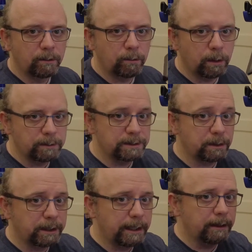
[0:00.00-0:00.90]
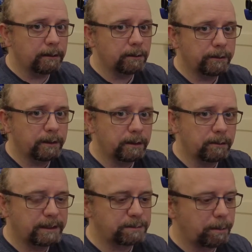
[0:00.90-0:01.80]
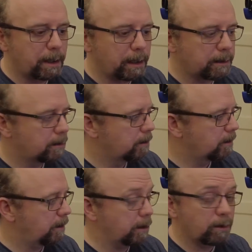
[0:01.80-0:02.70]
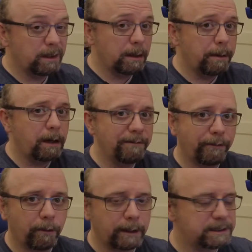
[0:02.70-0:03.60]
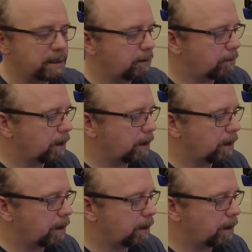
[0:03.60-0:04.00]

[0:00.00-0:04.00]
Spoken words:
runs on here on the Raspberry Pi, currently a Pi 4 actually,